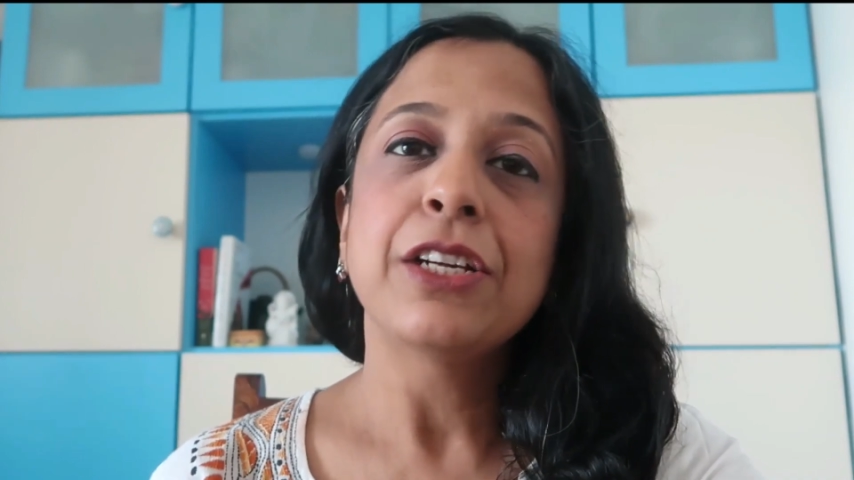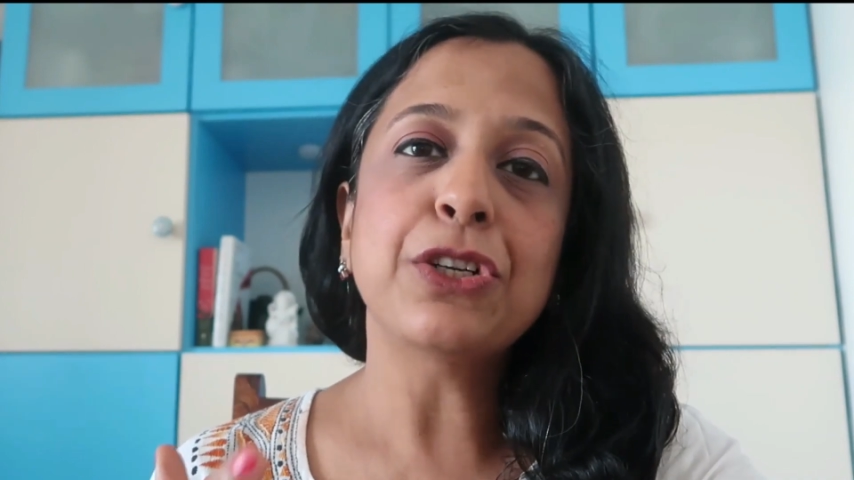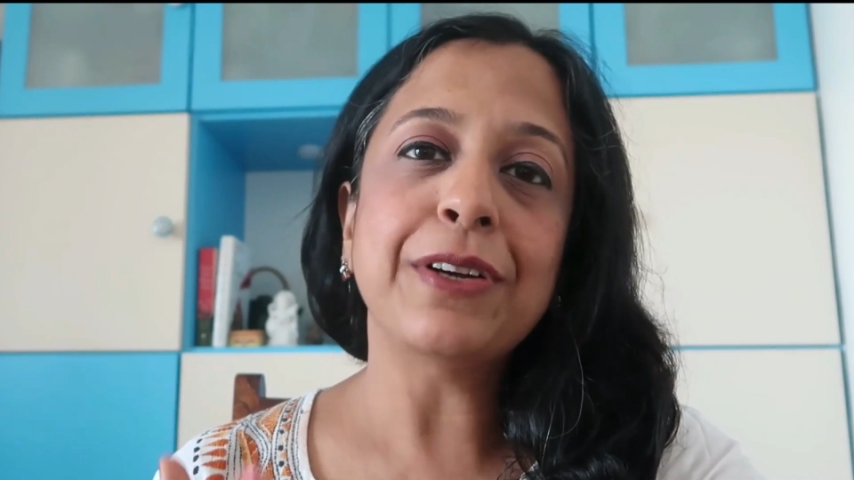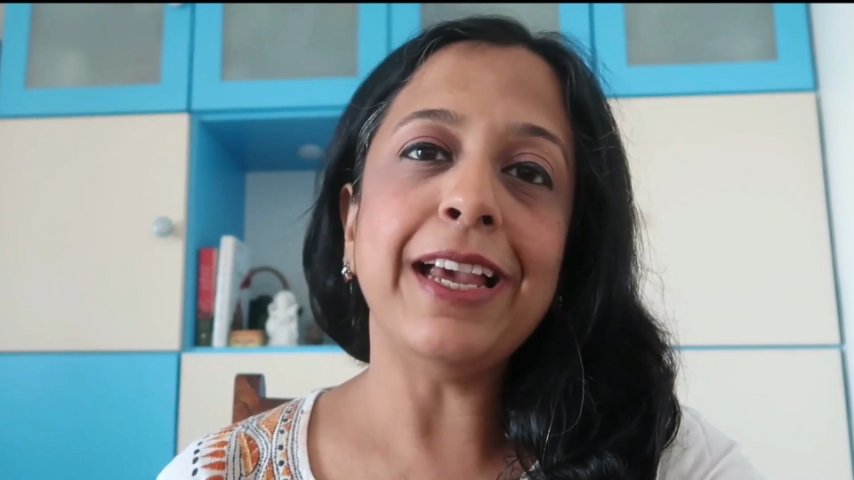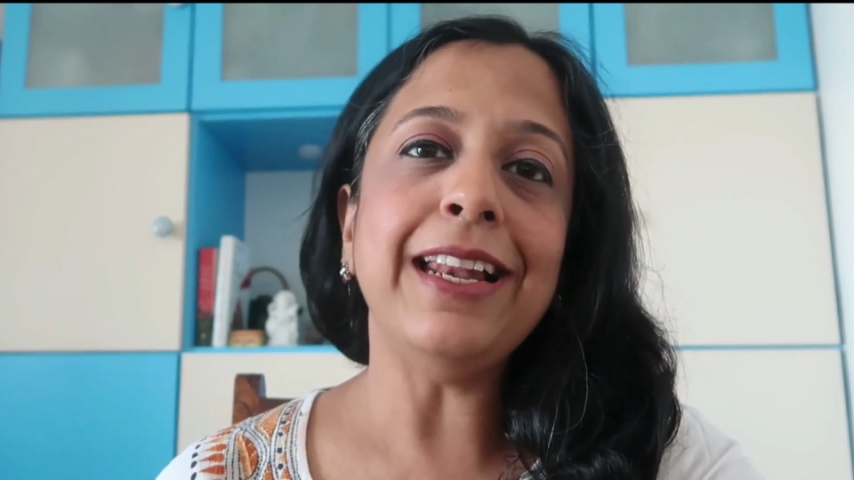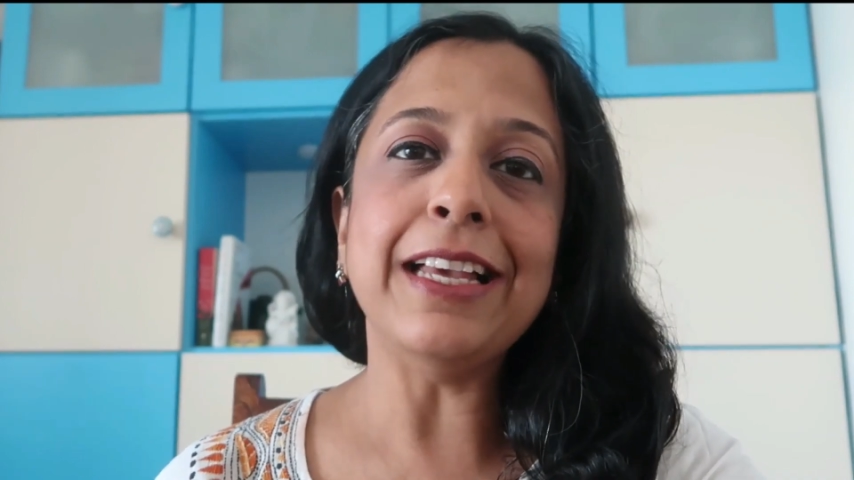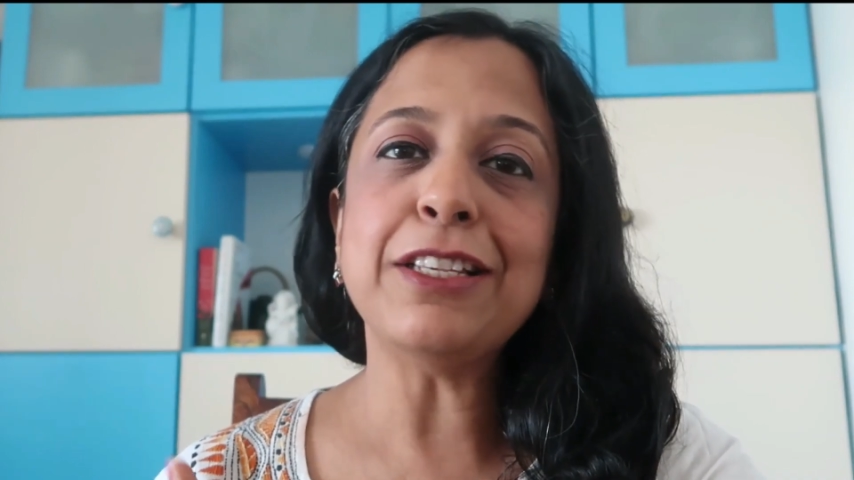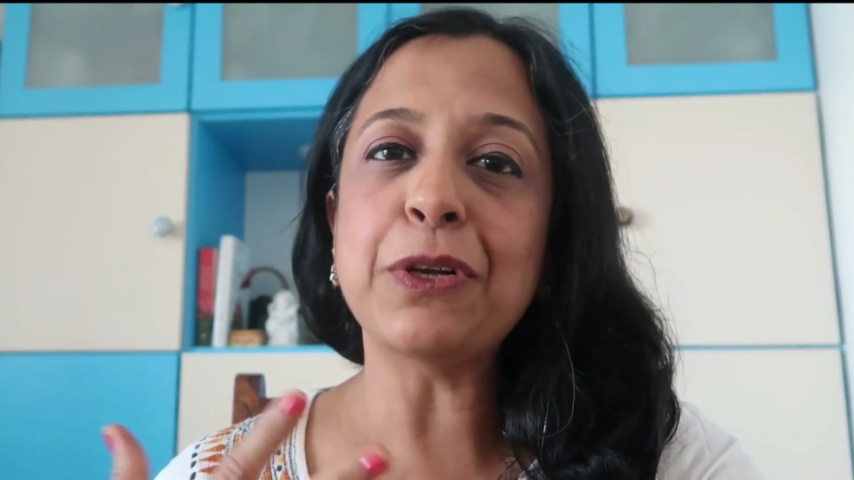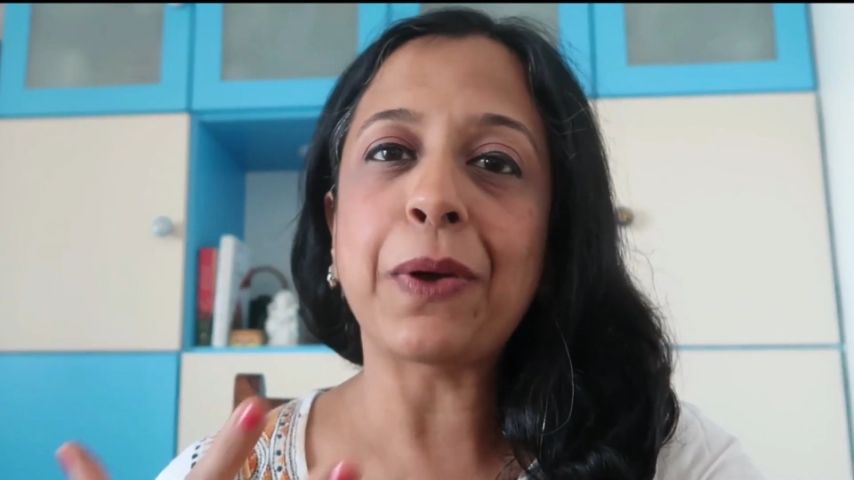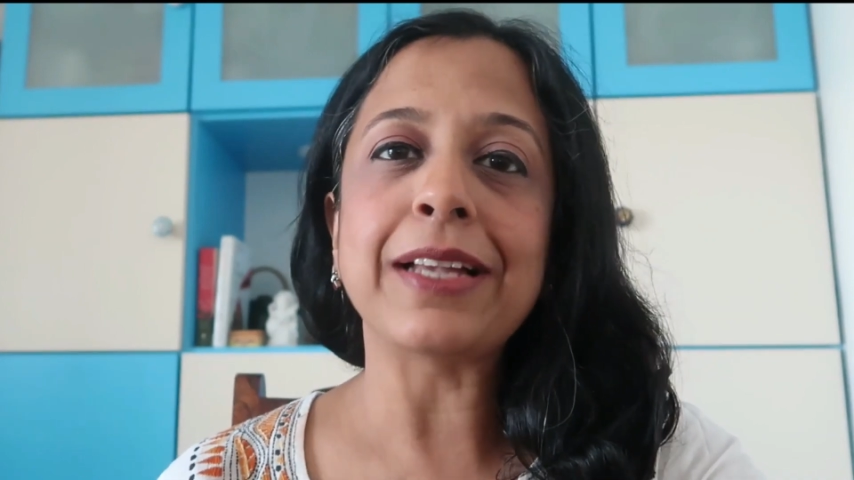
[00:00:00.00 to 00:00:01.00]
Today,
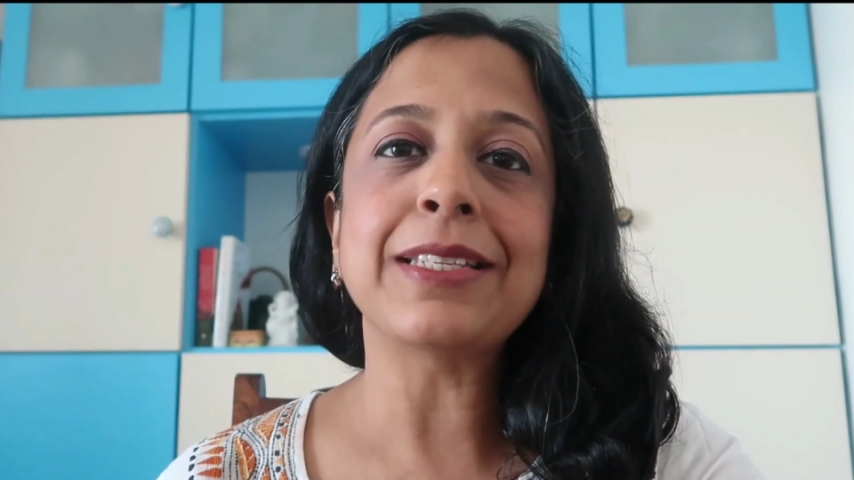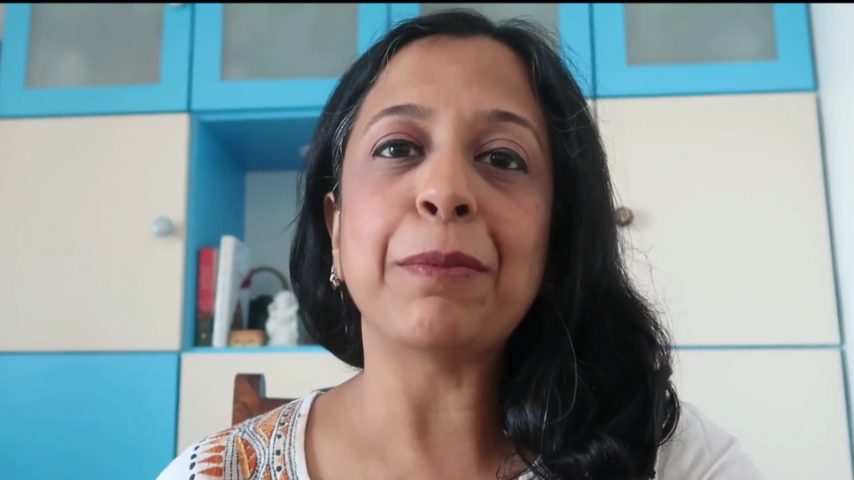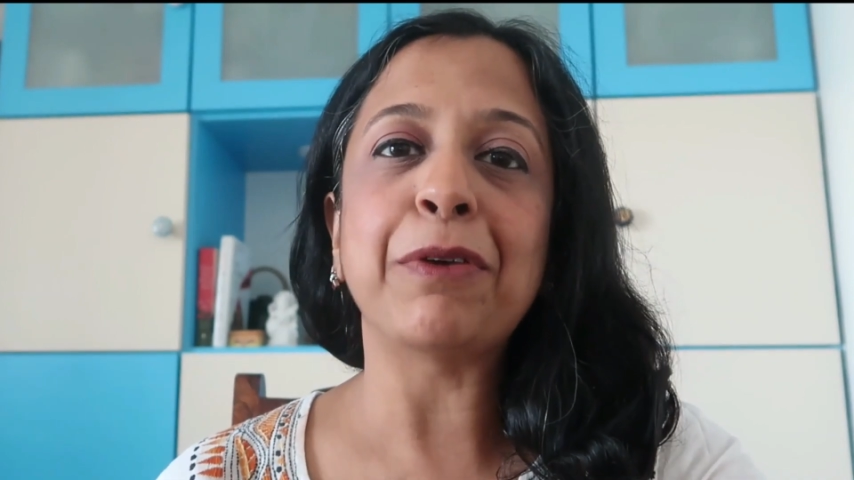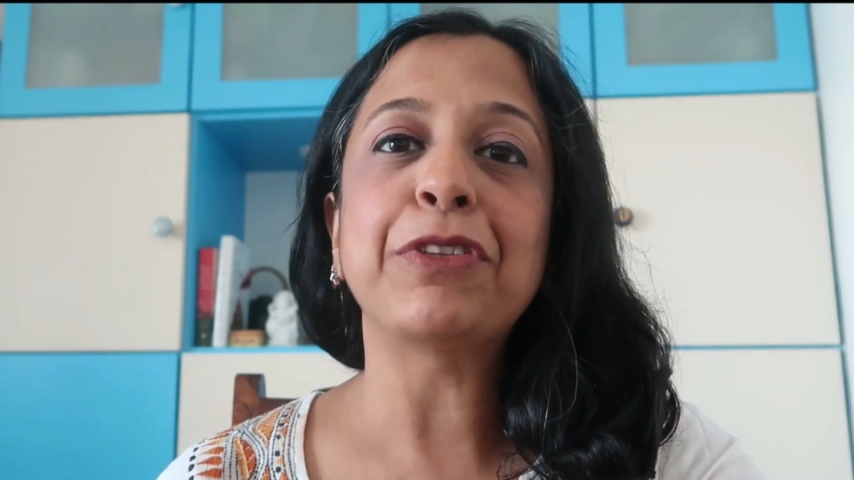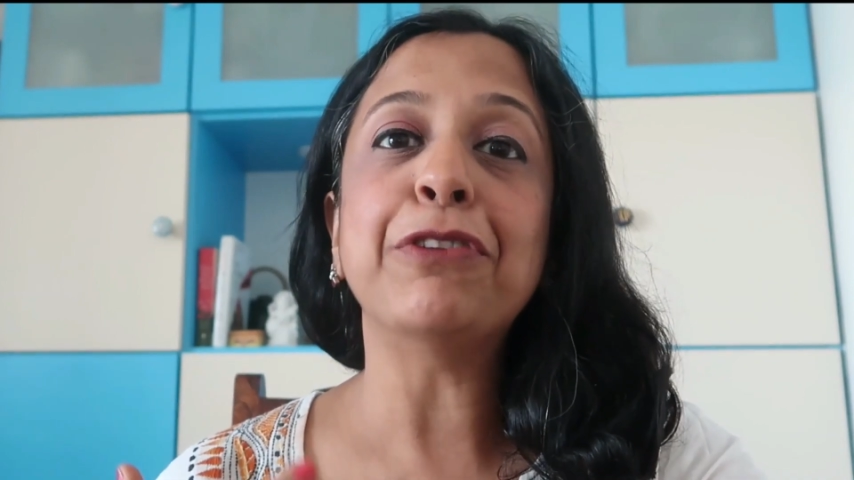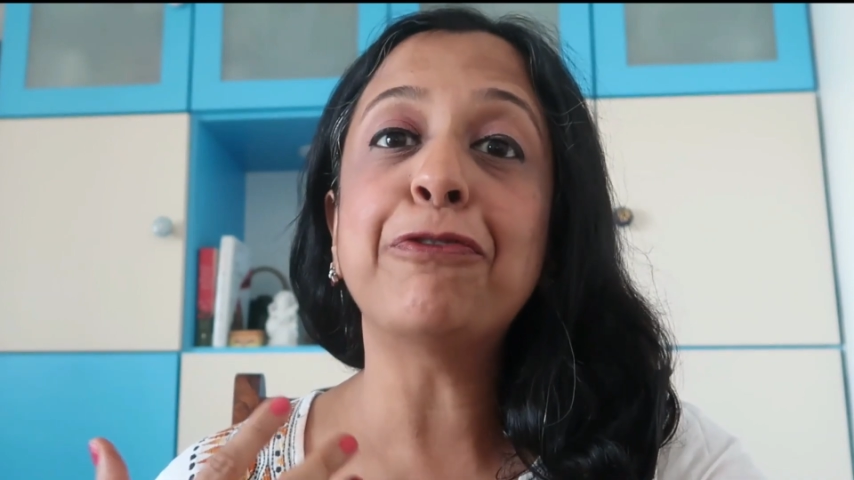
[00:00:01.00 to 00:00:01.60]
let's look at some of the